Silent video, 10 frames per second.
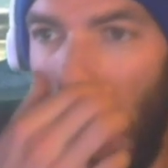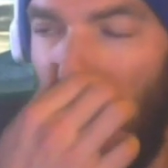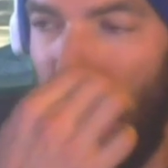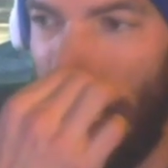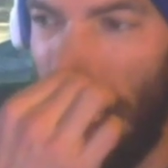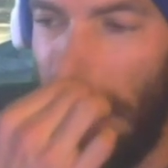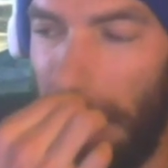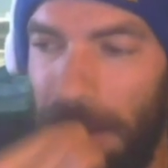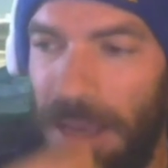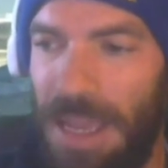
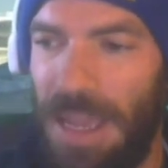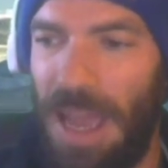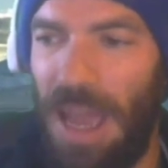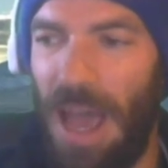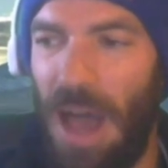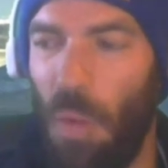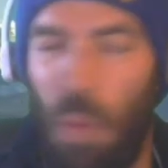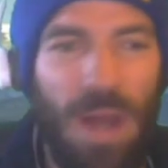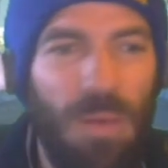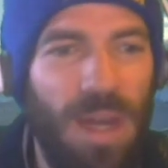It
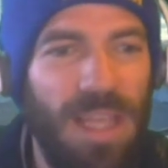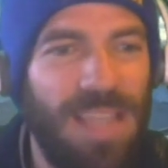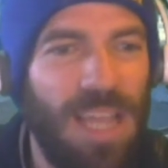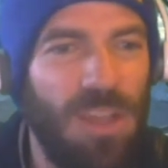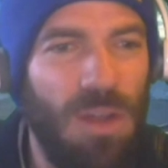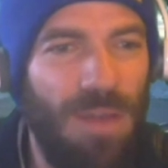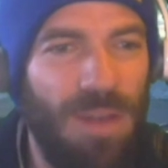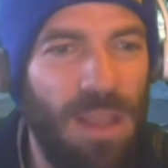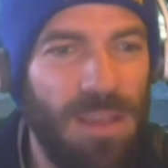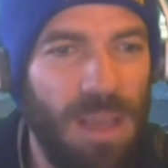what is that? Do you have any
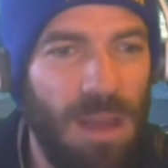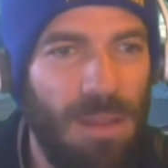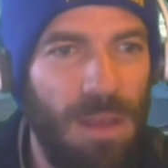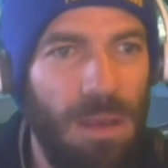insight on that?